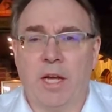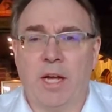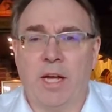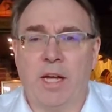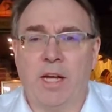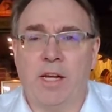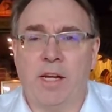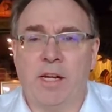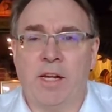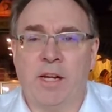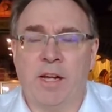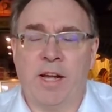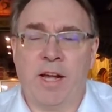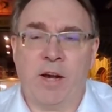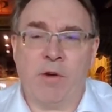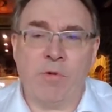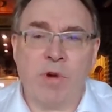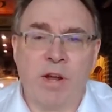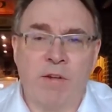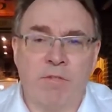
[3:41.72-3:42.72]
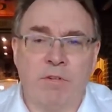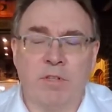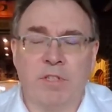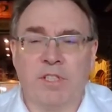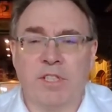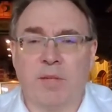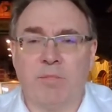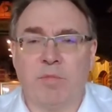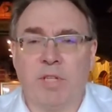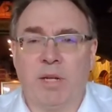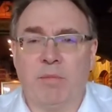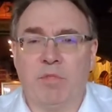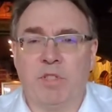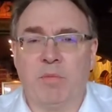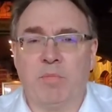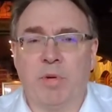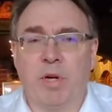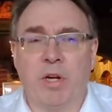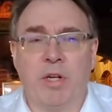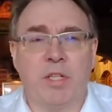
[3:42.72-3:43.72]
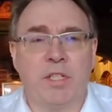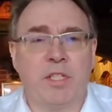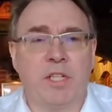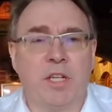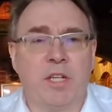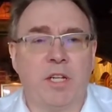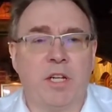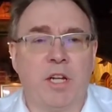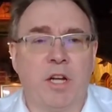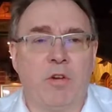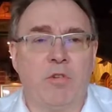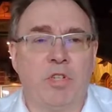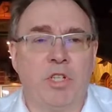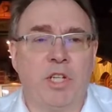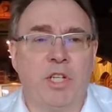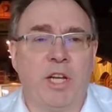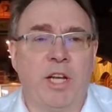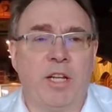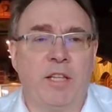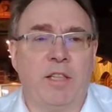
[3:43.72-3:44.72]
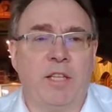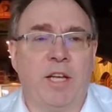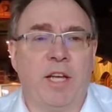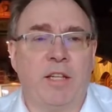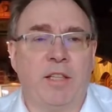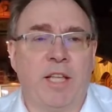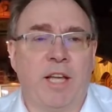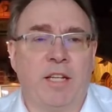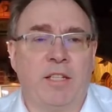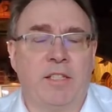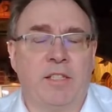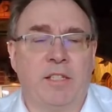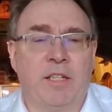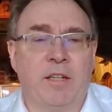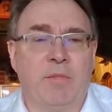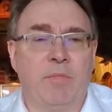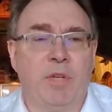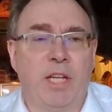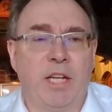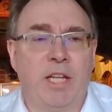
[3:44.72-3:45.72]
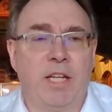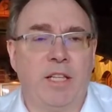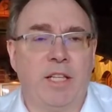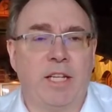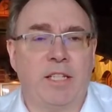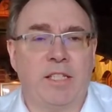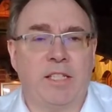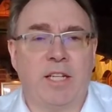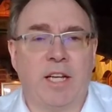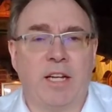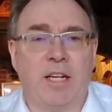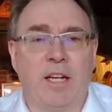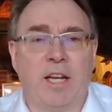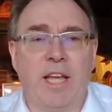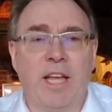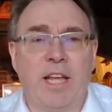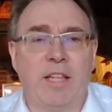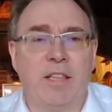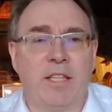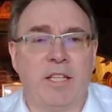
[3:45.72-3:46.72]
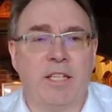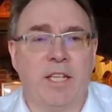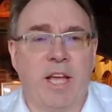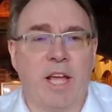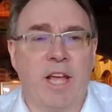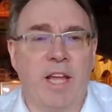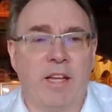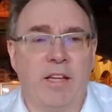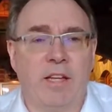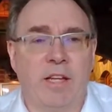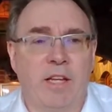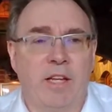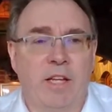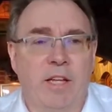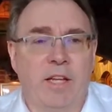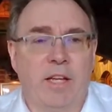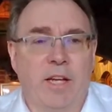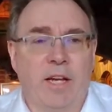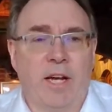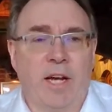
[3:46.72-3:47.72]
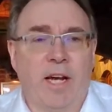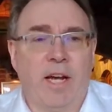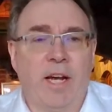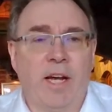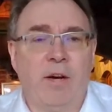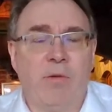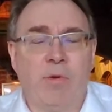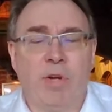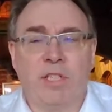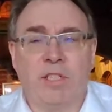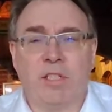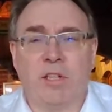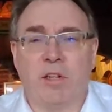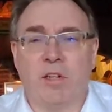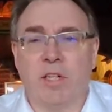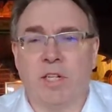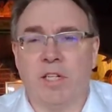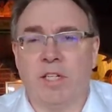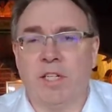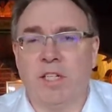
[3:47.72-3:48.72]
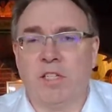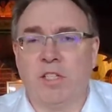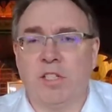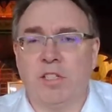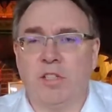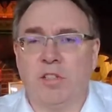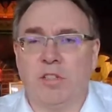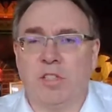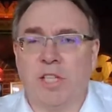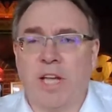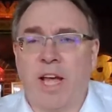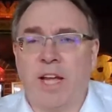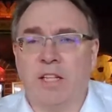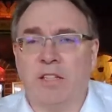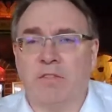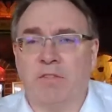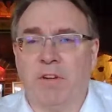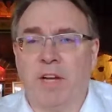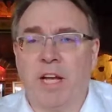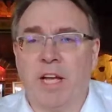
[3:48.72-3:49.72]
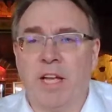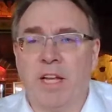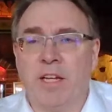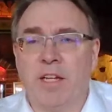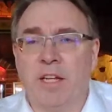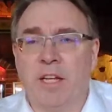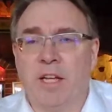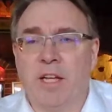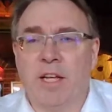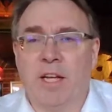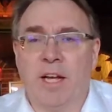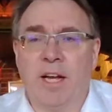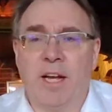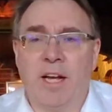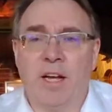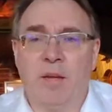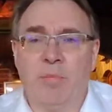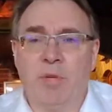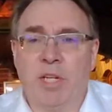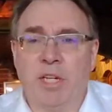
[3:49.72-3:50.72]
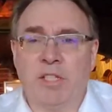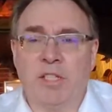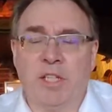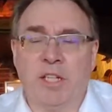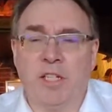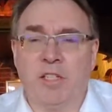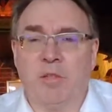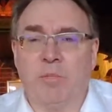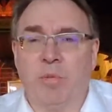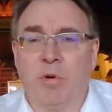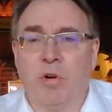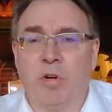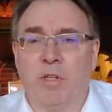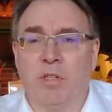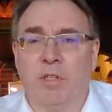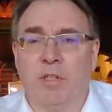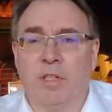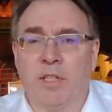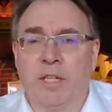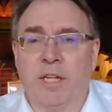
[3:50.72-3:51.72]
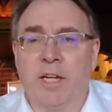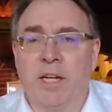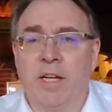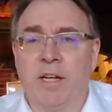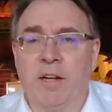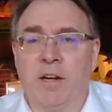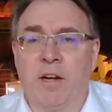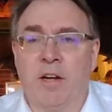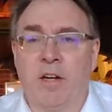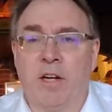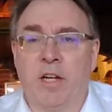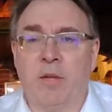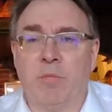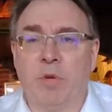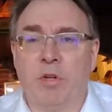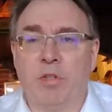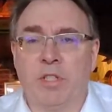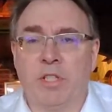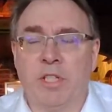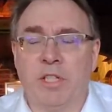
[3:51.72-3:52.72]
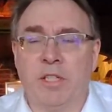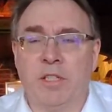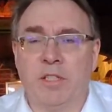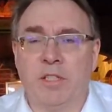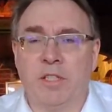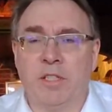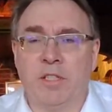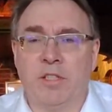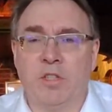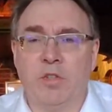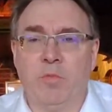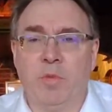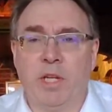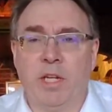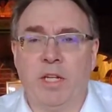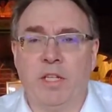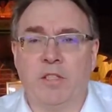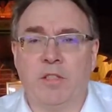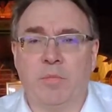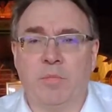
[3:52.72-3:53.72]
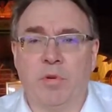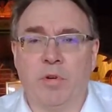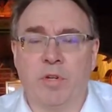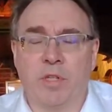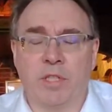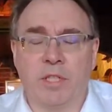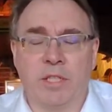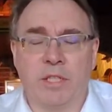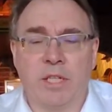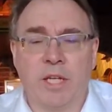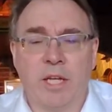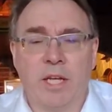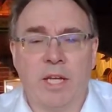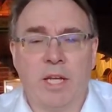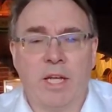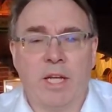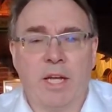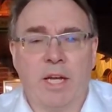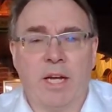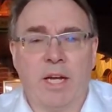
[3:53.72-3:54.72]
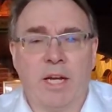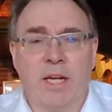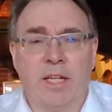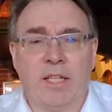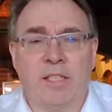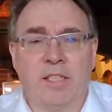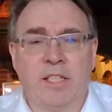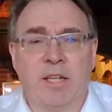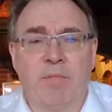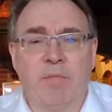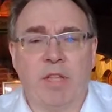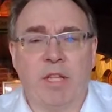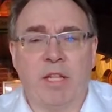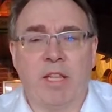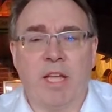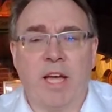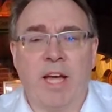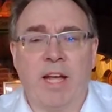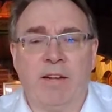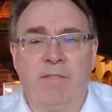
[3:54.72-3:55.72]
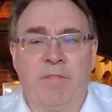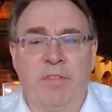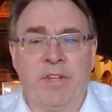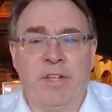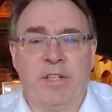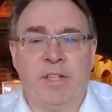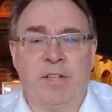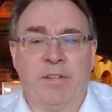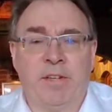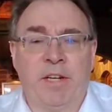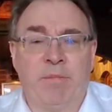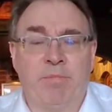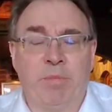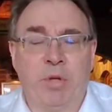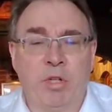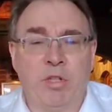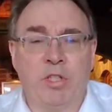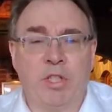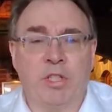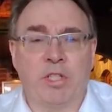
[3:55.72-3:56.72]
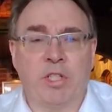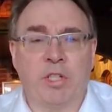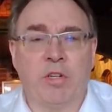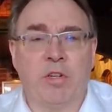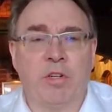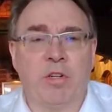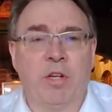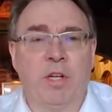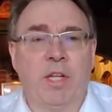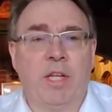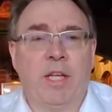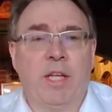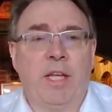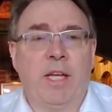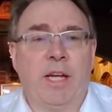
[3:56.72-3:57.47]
However, sometimes the parties can negotiate that's a meeting that's done late in the day. Once all conditions are satisfied, because it is important on most deals. And assuming it is important, it's something that a purchaser,